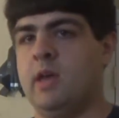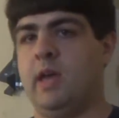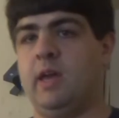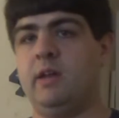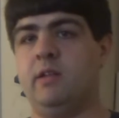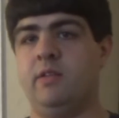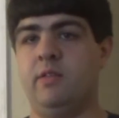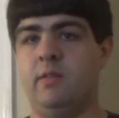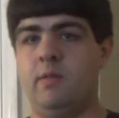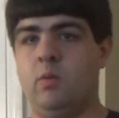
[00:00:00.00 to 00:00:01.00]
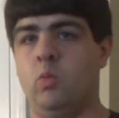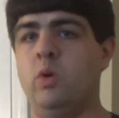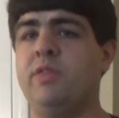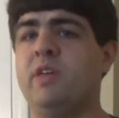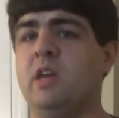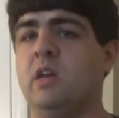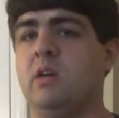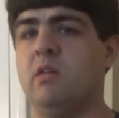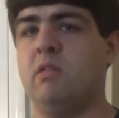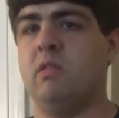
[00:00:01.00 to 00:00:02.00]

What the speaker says: And one thing